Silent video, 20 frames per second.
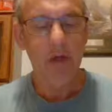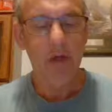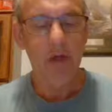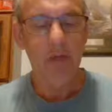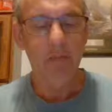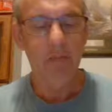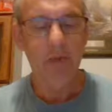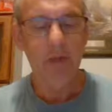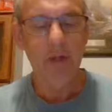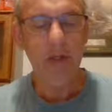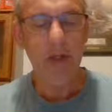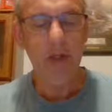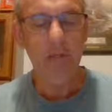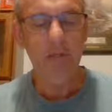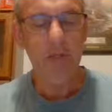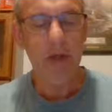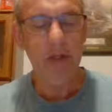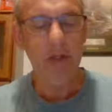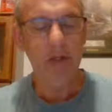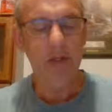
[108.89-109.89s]
In
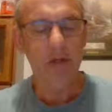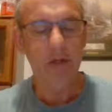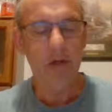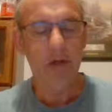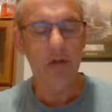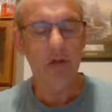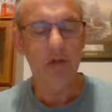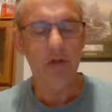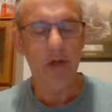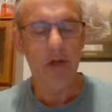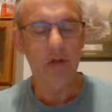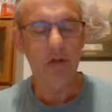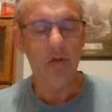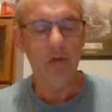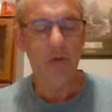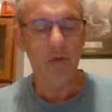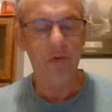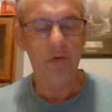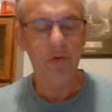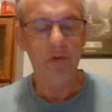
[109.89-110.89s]
bringing many sons and
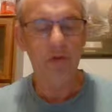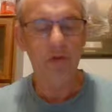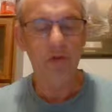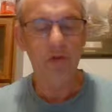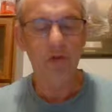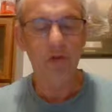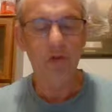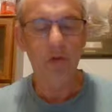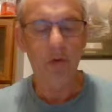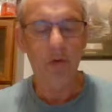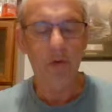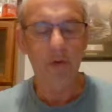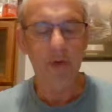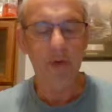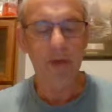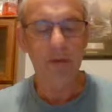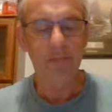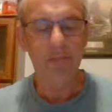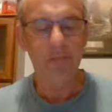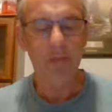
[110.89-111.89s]
daughters to
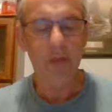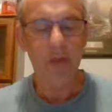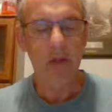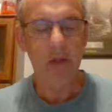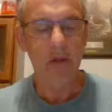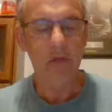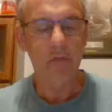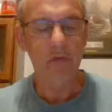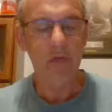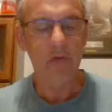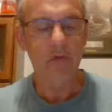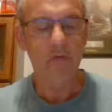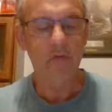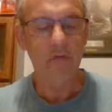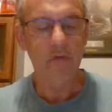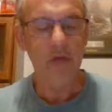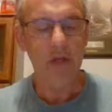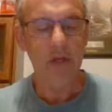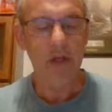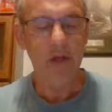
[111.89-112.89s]
glory, it was
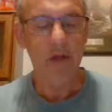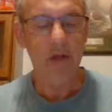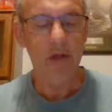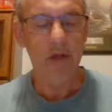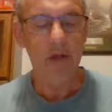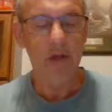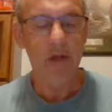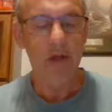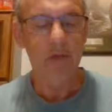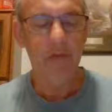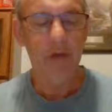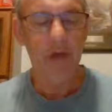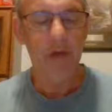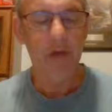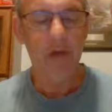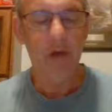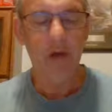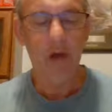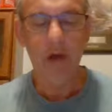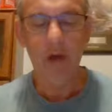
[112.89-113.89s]
fitting
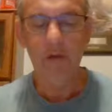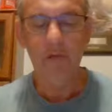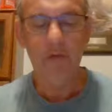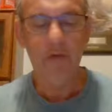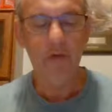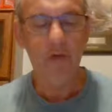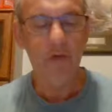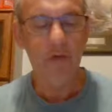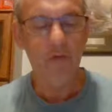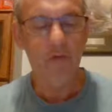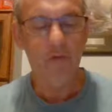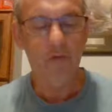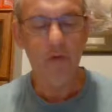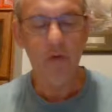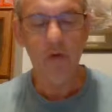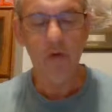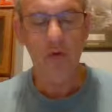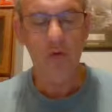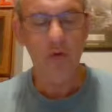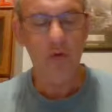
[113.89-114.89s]
that God,
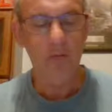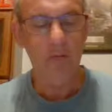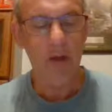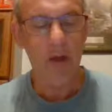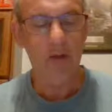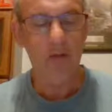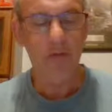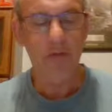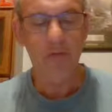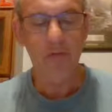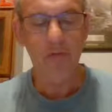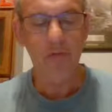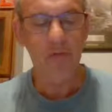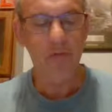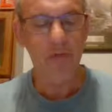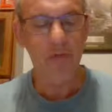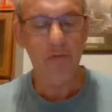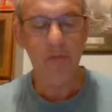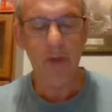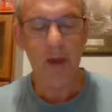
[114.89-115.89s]
for whom and through
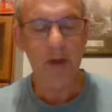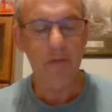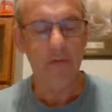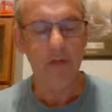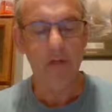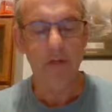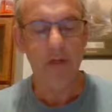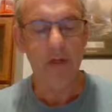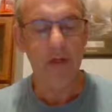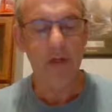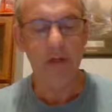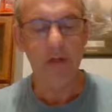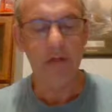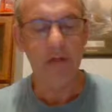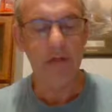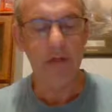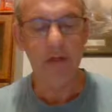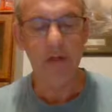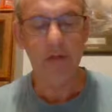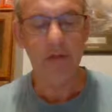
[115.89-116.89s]
whom everything
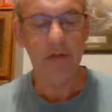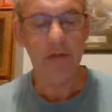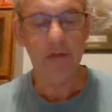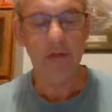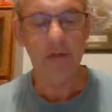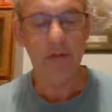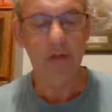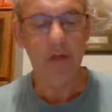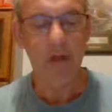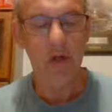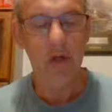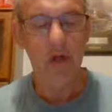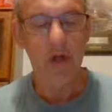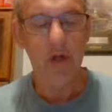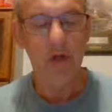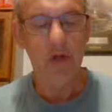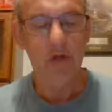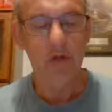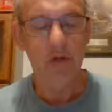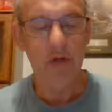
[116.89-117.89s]
exists,
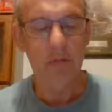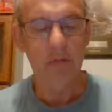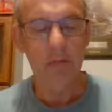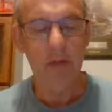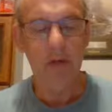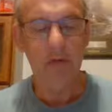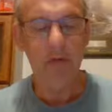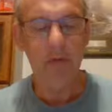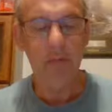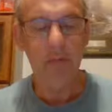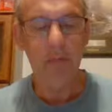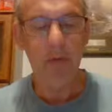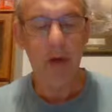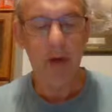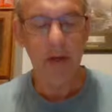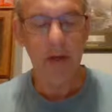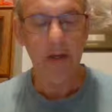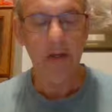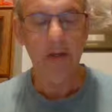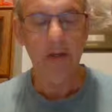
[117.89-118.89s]
should make the
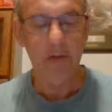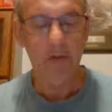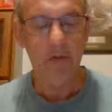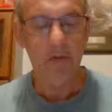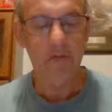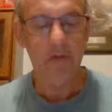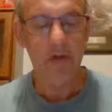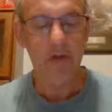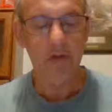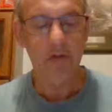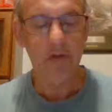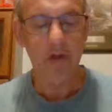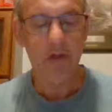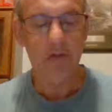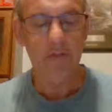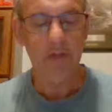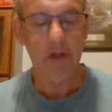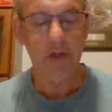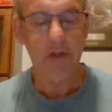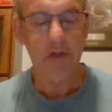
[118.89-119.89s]
pioneer of their
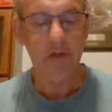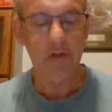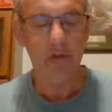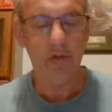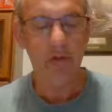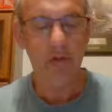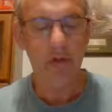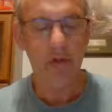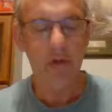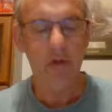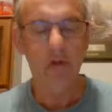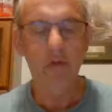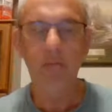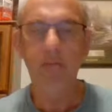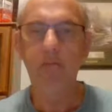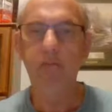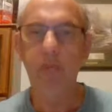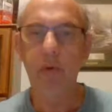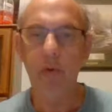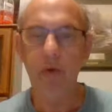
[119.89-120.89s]
salvation
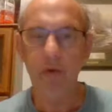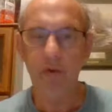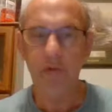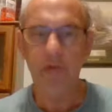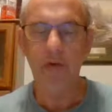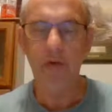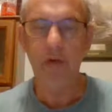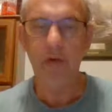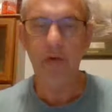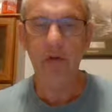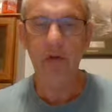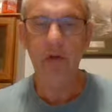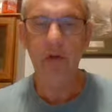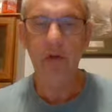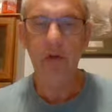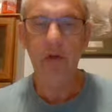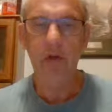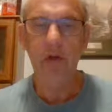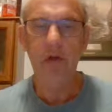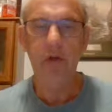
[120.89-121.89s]
perfect
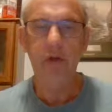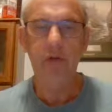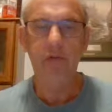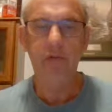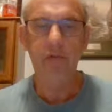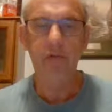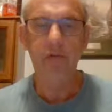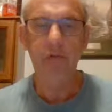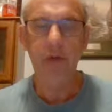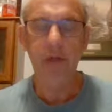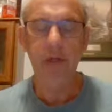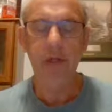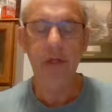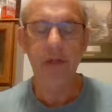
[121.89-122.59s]
through what